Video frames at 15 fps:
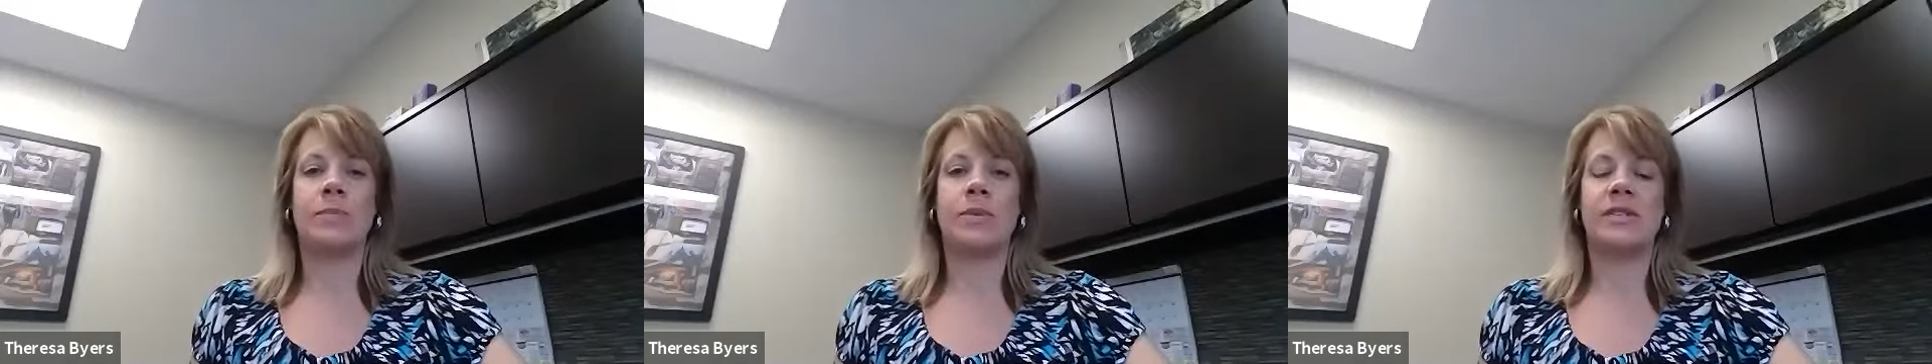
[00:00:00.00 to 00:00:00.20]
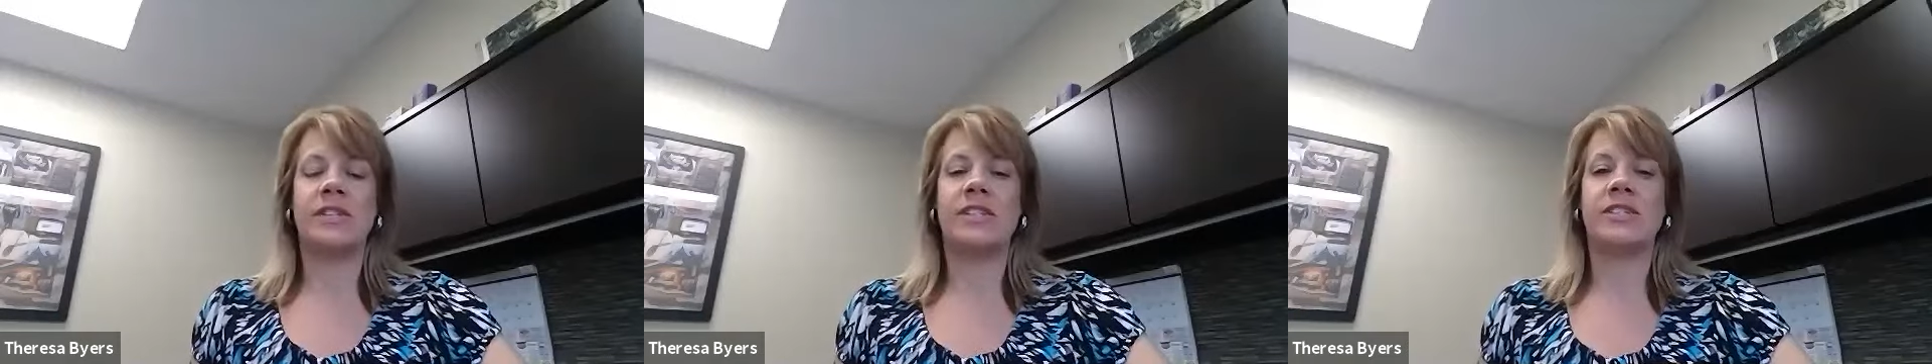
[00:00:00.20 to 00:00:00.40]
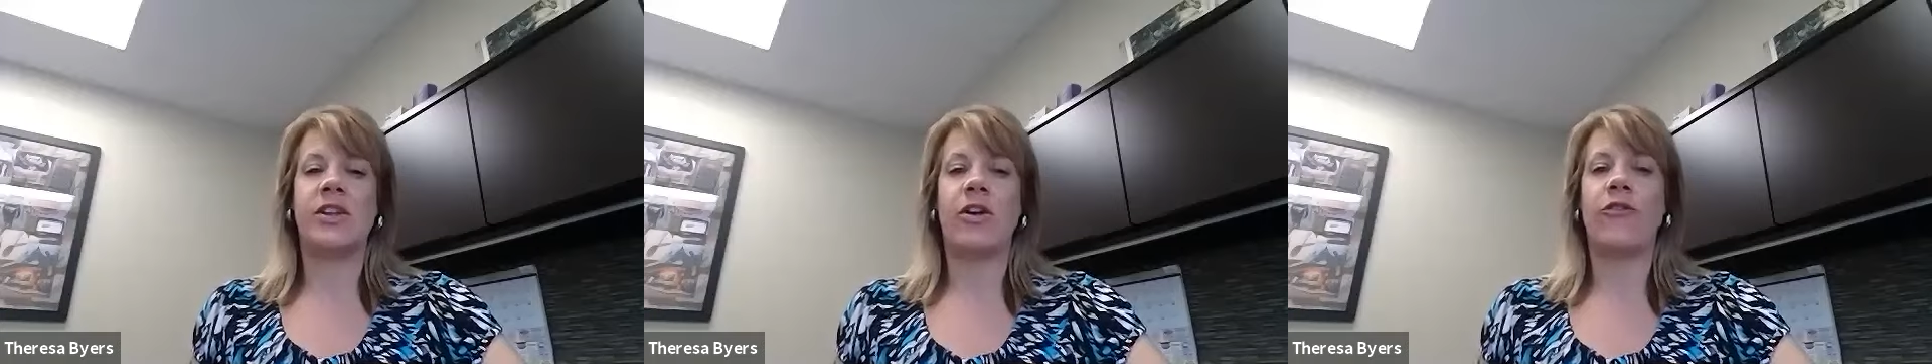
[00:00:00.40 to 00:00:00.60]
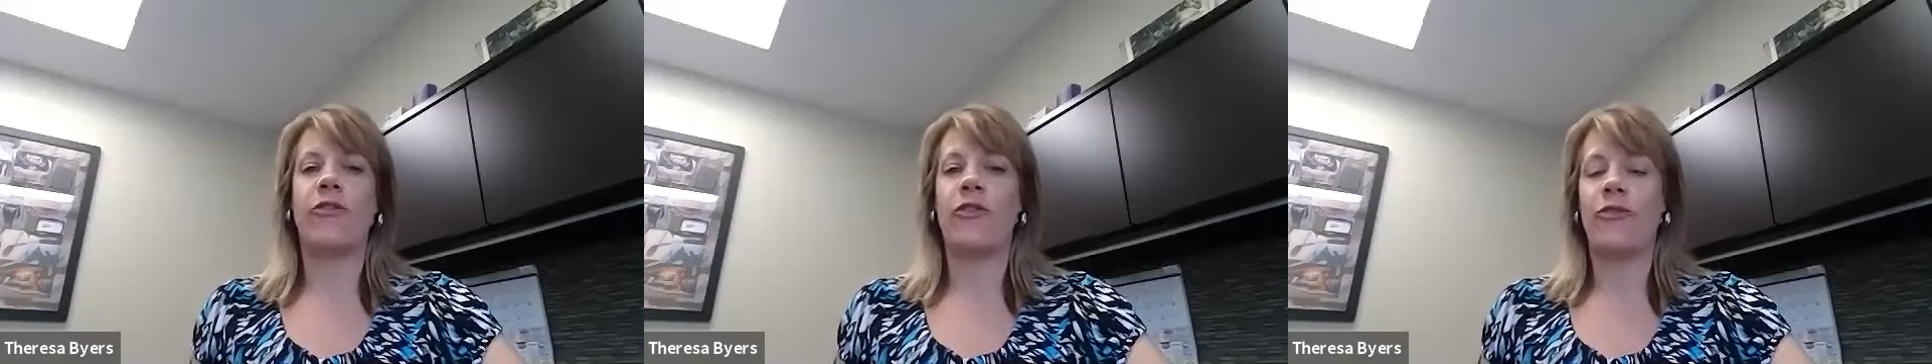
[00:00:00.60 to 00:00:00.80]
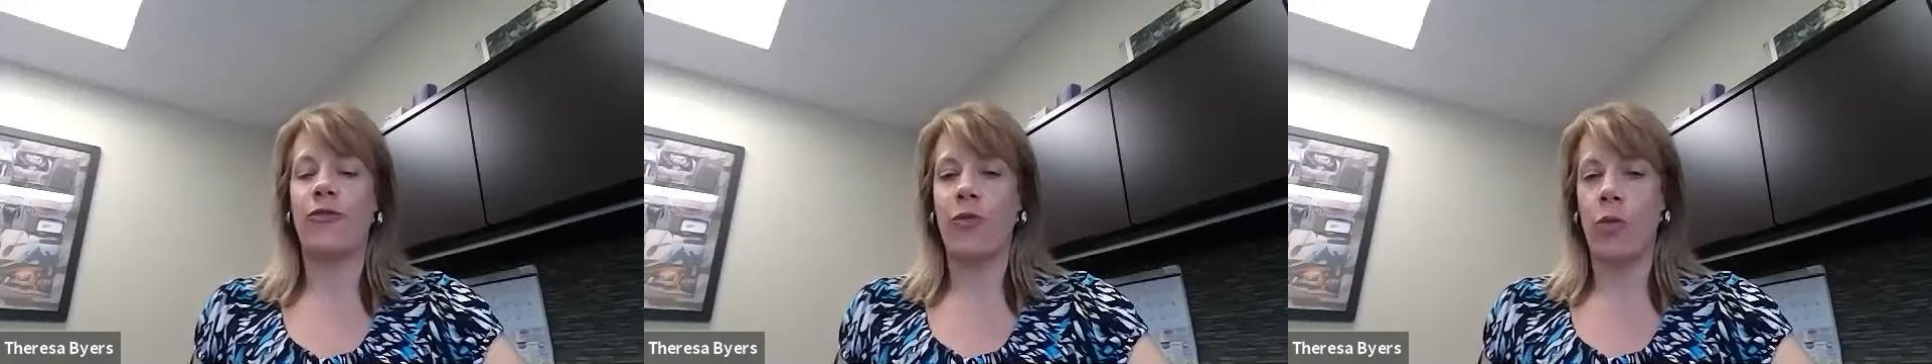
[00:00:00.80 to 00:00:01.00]
business
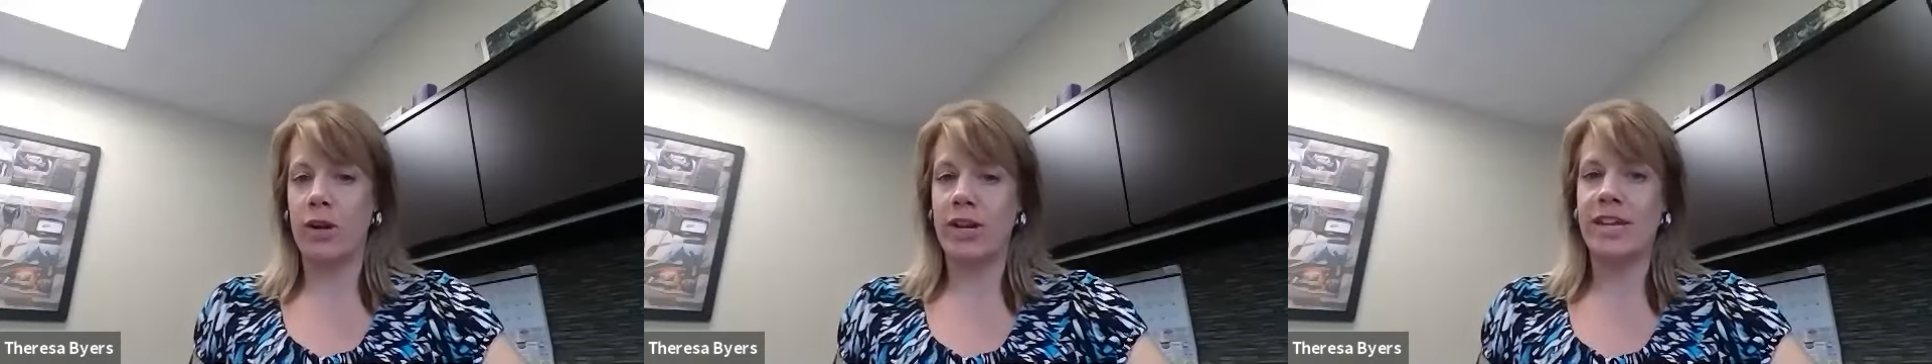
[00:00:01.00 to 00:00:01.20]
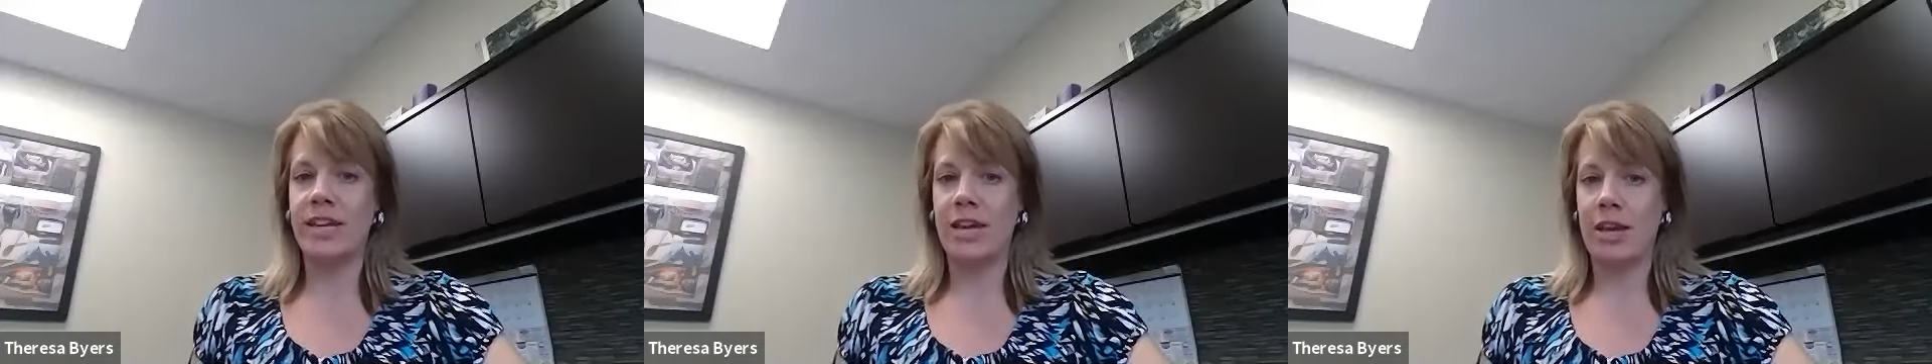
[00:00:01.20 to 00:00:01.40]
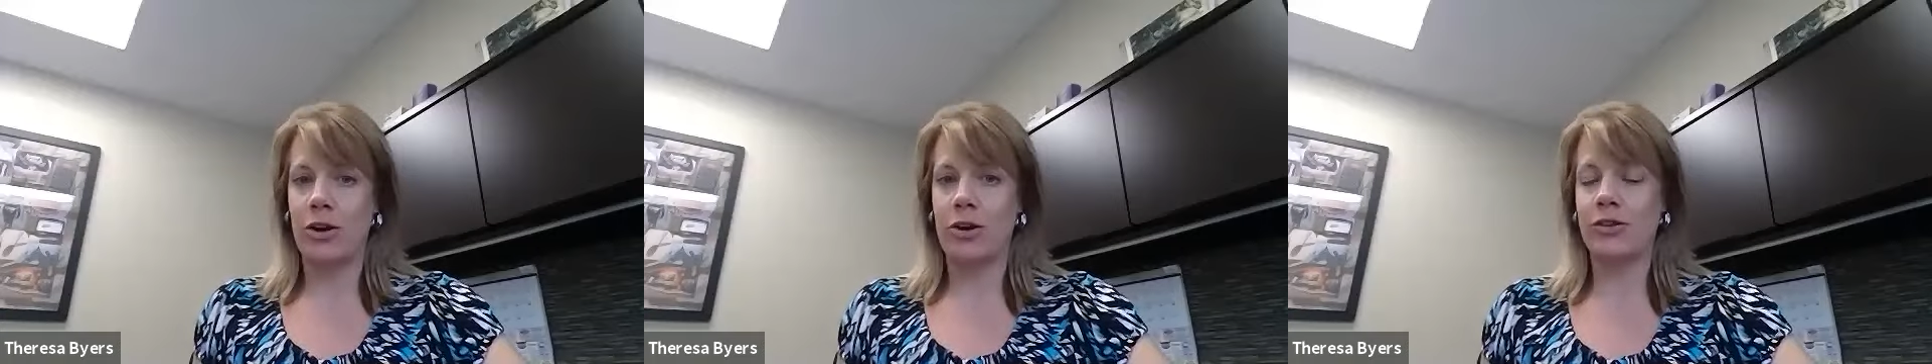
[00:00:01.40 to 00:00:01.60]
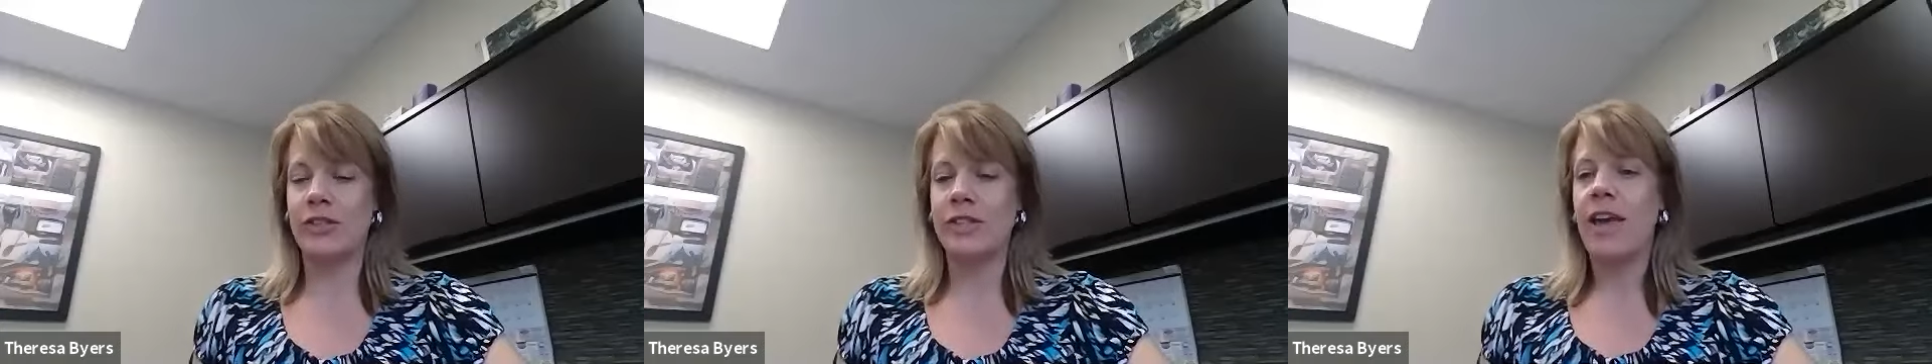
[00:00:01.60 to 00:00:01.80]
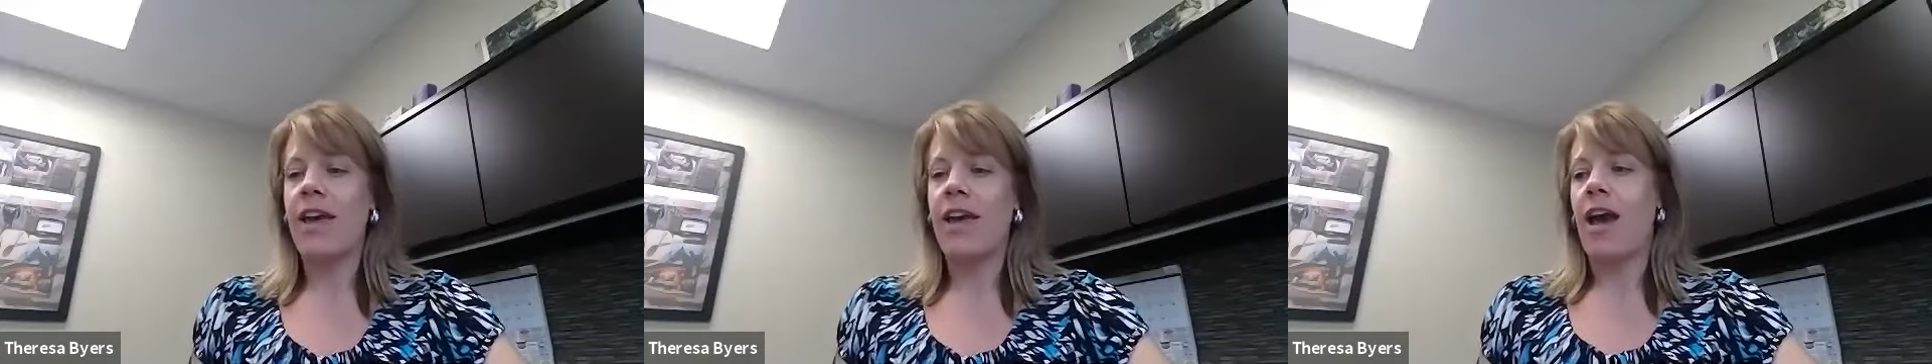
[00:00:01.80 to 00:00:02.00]
for 40 years.